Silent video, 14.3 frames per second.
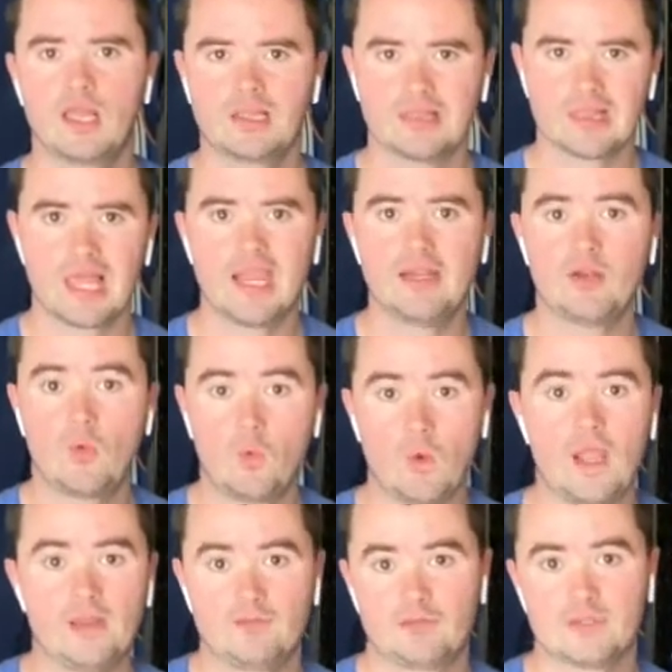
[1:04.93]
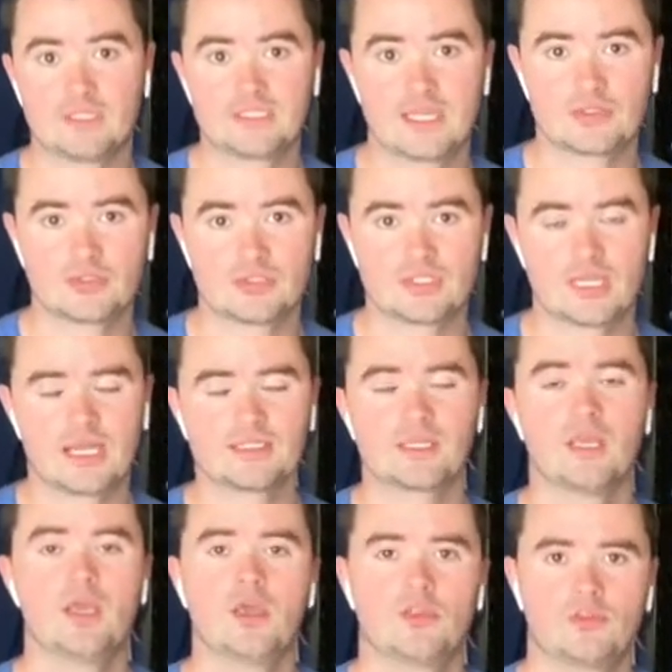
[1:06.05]
light weight for this exercise.
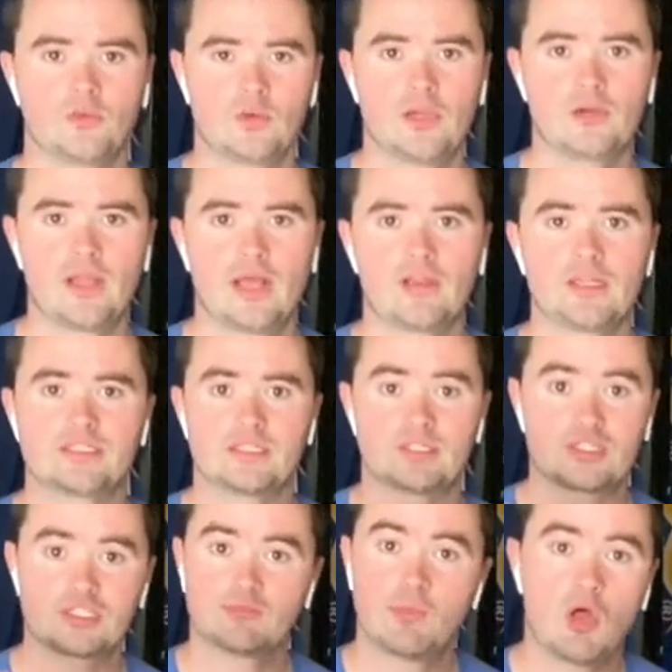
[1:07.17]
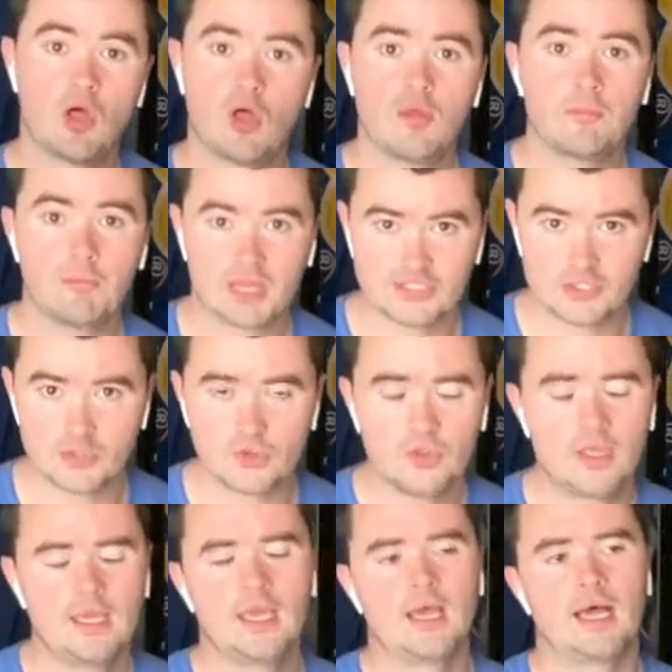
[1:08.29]
The rear delt is a small muscle,
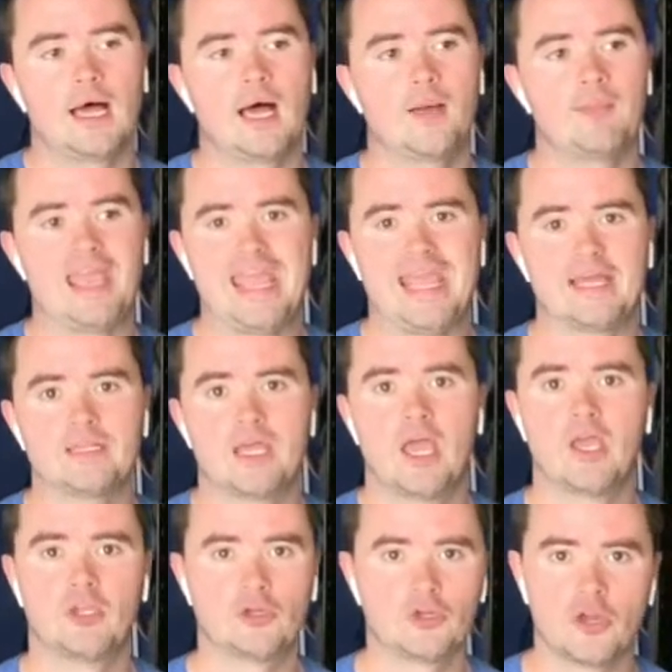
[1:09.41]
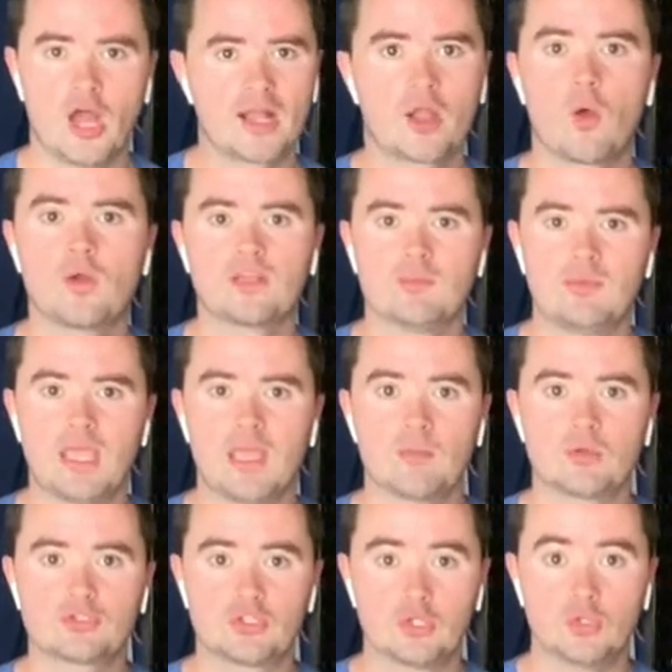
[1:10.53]
and you're not going to be
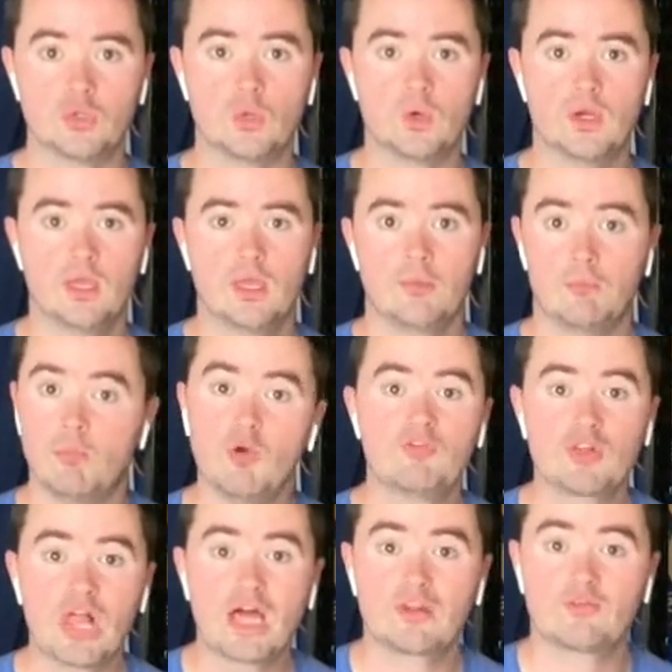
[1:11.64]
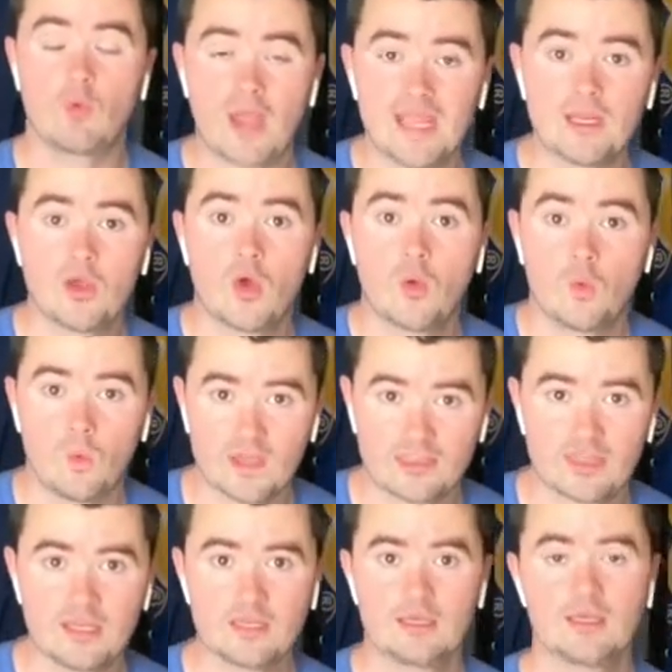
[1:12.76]
able to move a lot of weight with
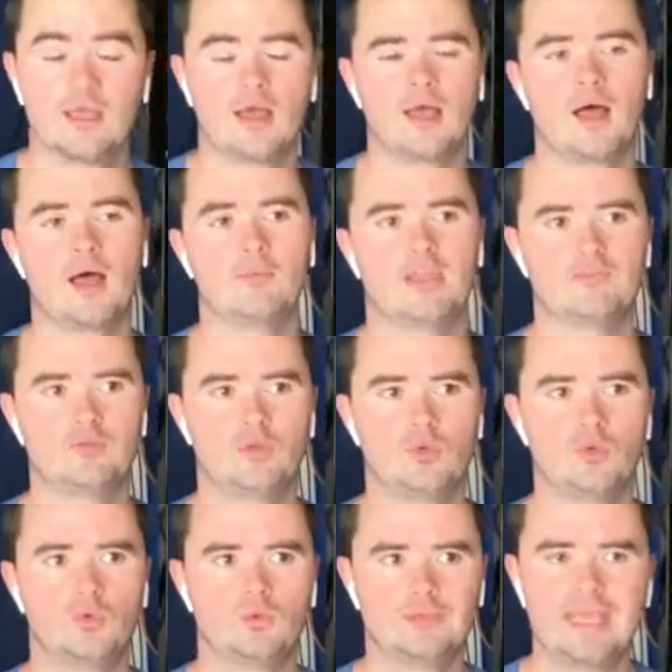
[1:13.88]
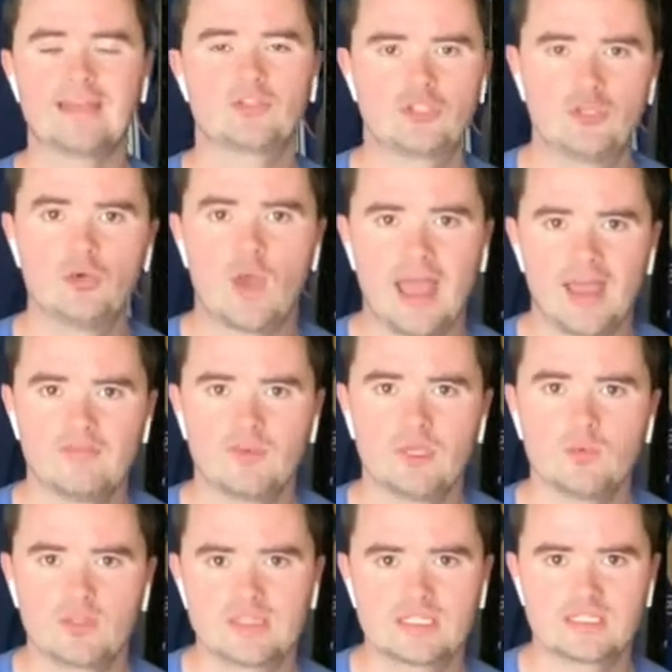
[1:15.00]
it. If you get too heavy
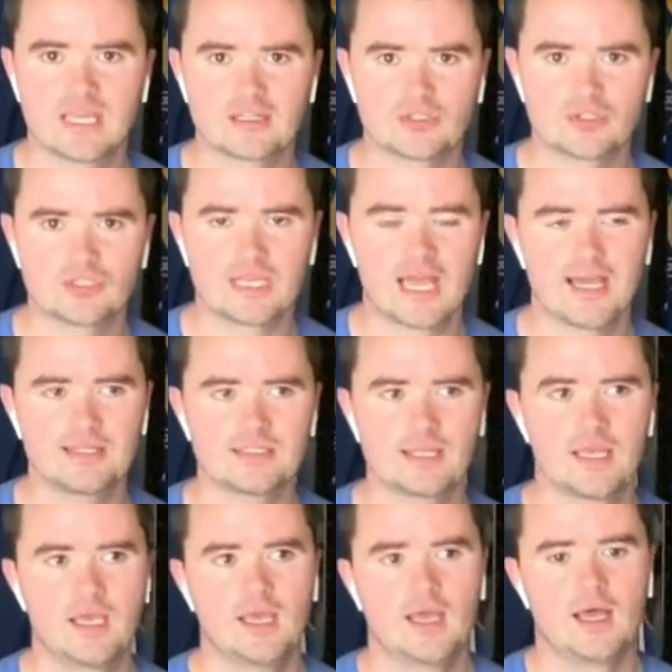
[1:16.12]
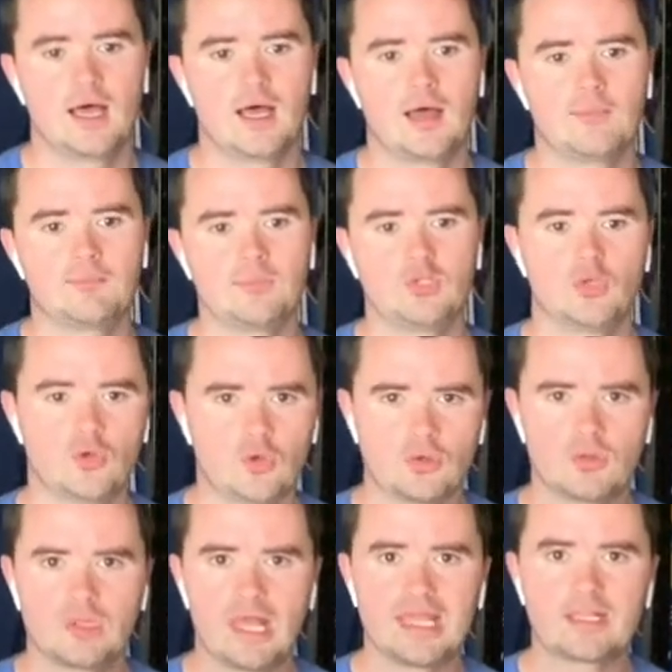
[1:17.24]
with this exercise, you'll
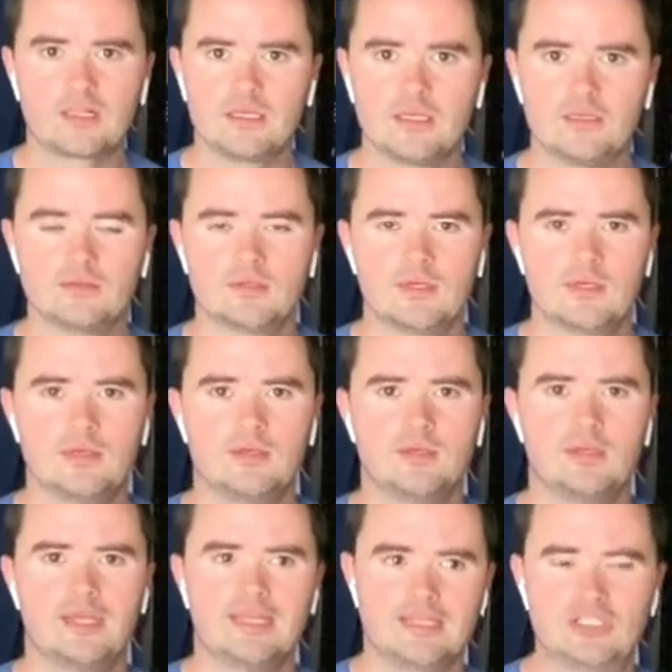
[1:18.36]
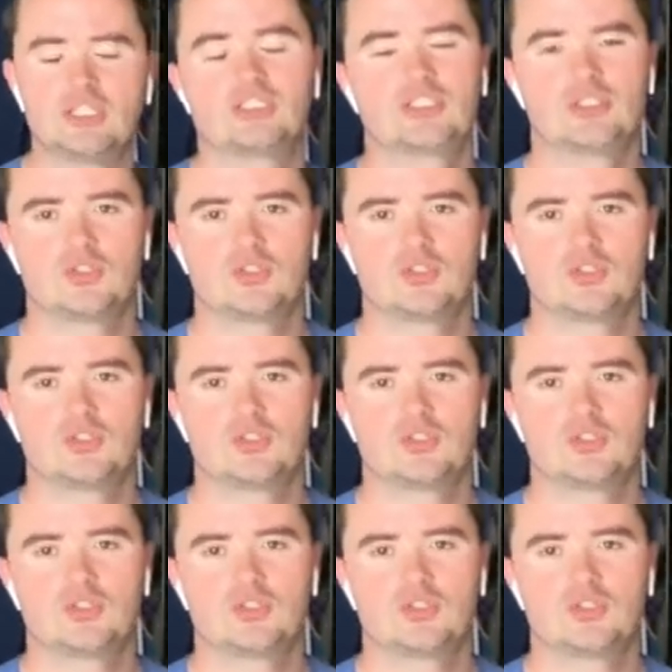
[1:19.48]
likely, in addition